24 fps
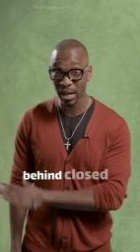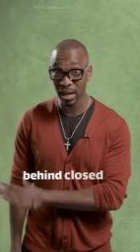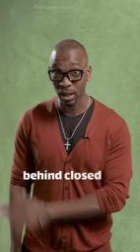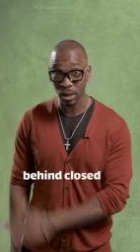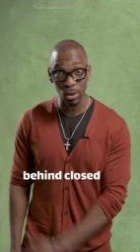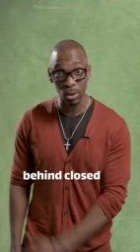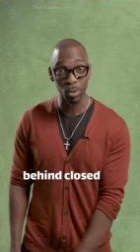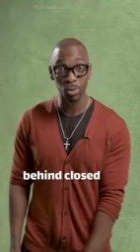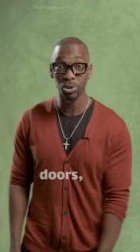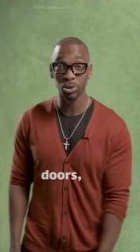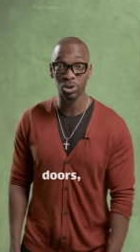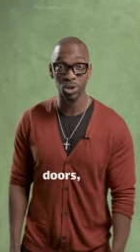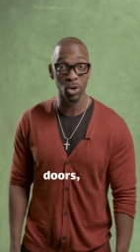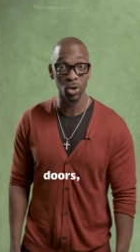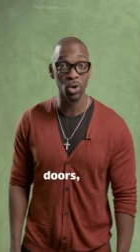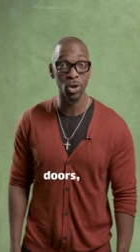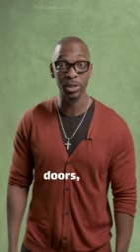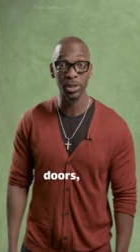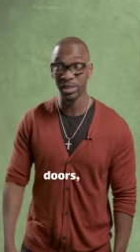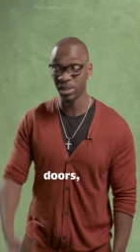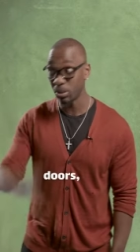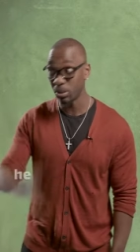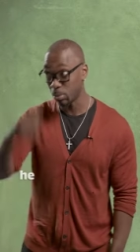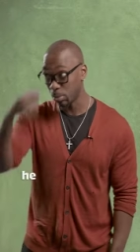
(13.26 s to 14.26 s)
closed
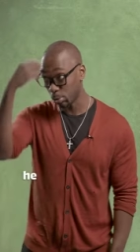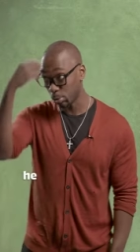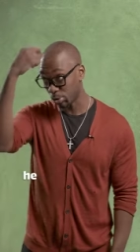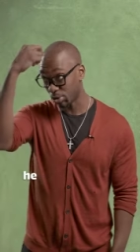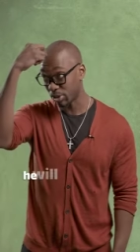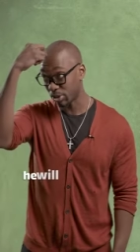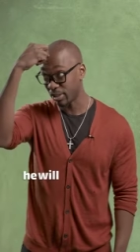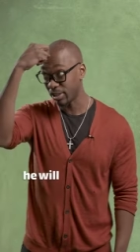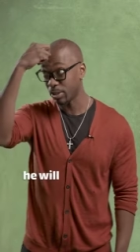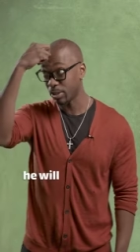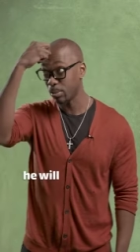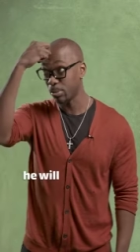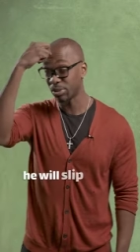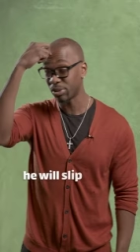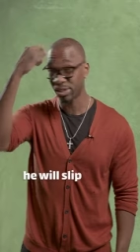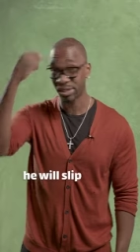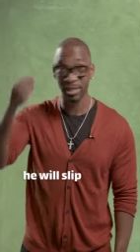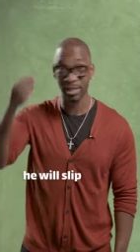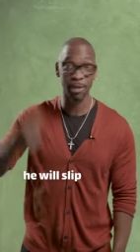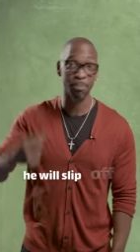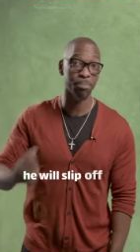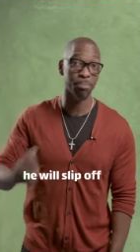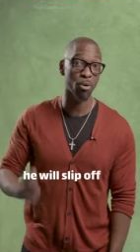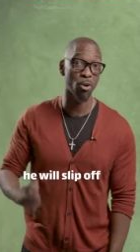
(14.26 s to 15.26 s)
doors, he will, he will
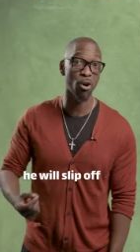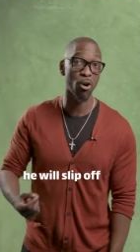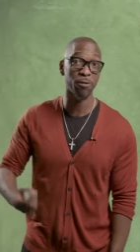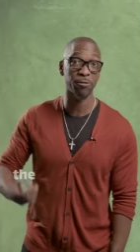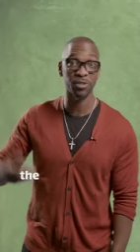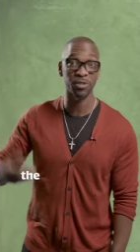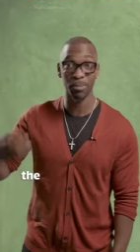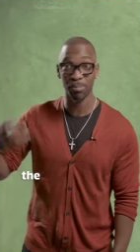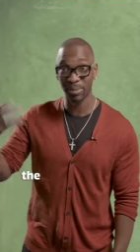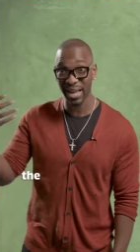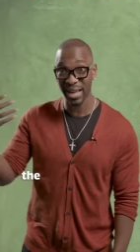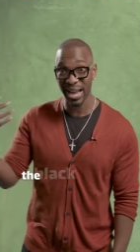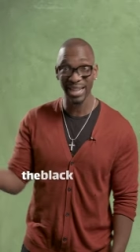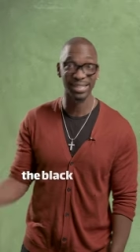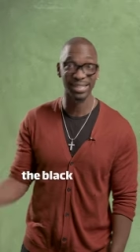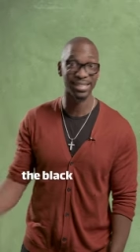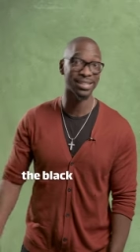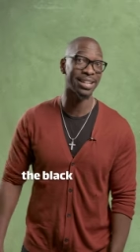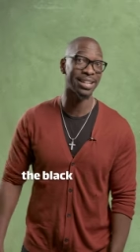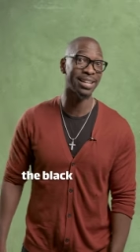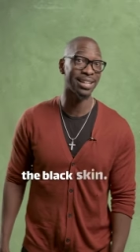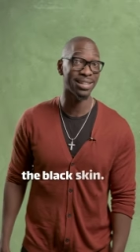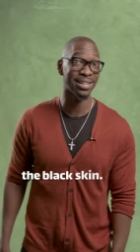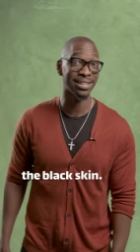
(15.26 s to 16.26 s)
slip off the black
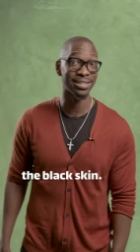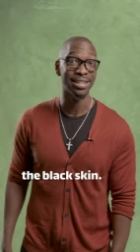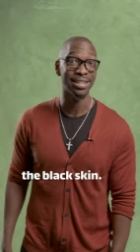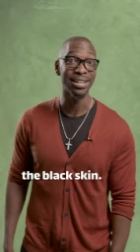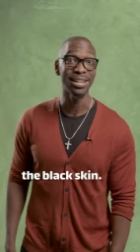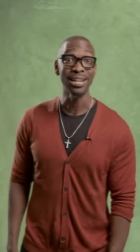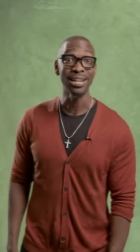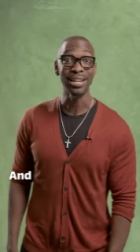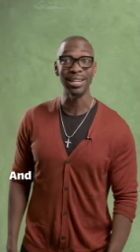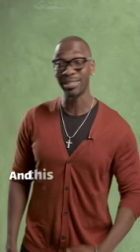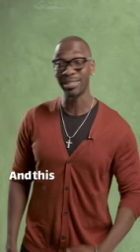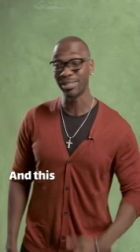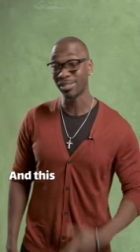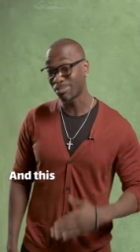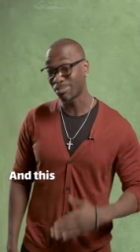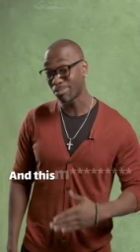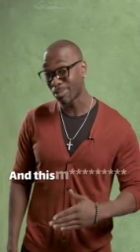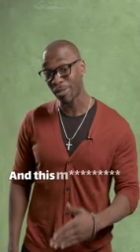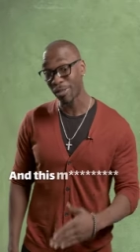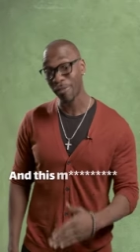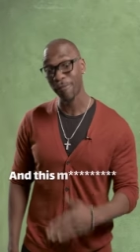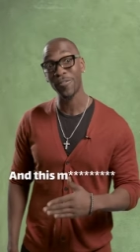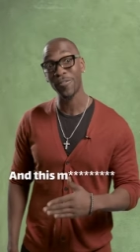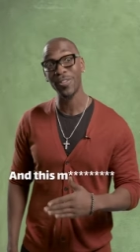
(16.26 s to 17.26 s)
skin, and this
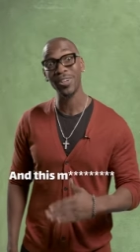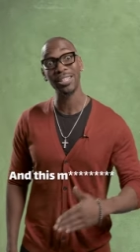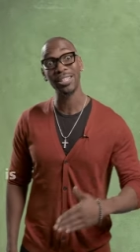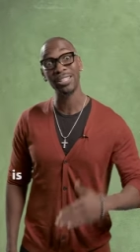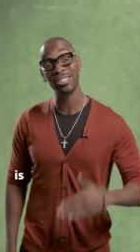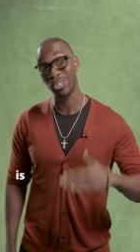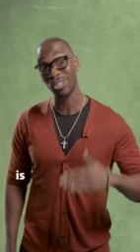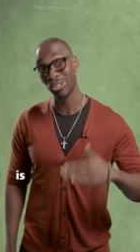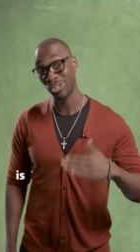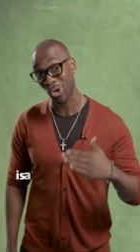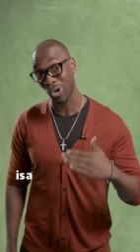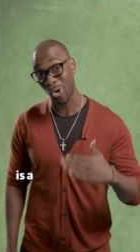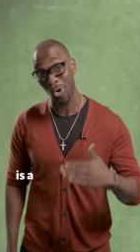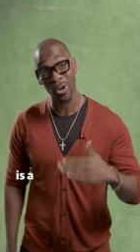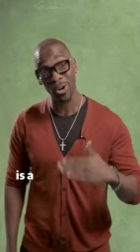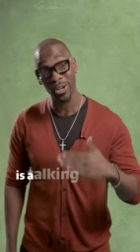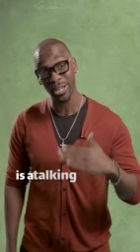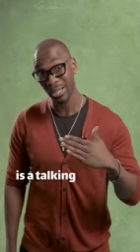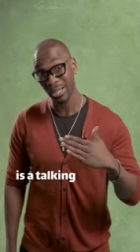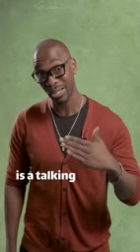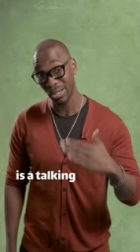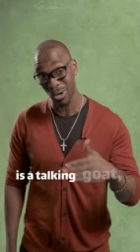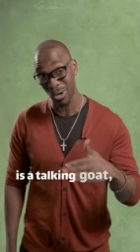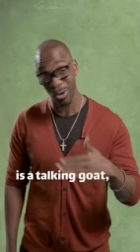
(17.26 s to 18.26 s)
motherfucker is a
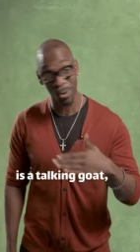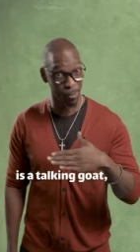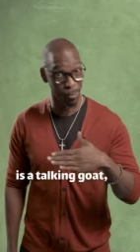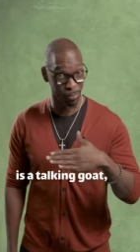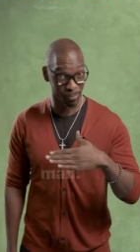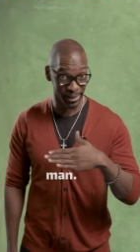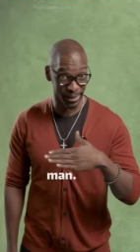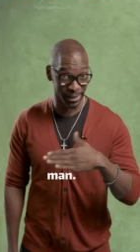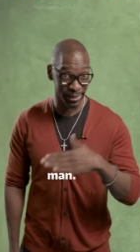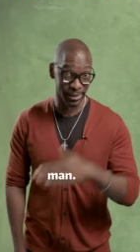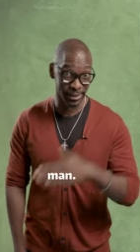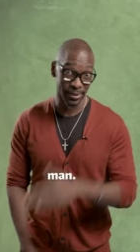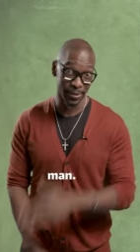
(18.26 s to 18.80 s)
talking GOAT, man.